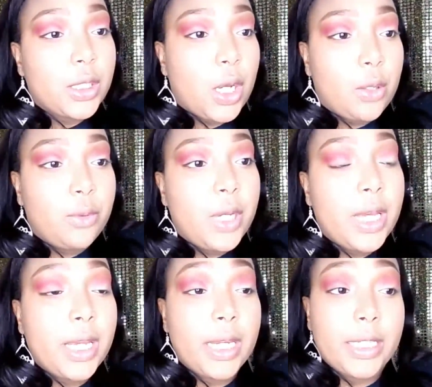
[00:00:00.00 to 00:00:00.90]

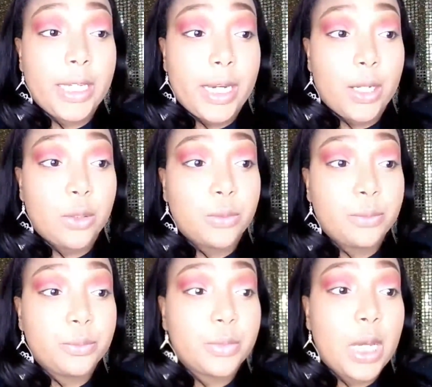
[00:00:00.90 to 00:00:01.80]
So
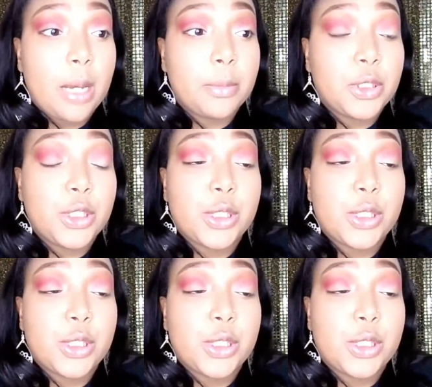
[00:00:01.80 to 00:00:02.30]
now I'm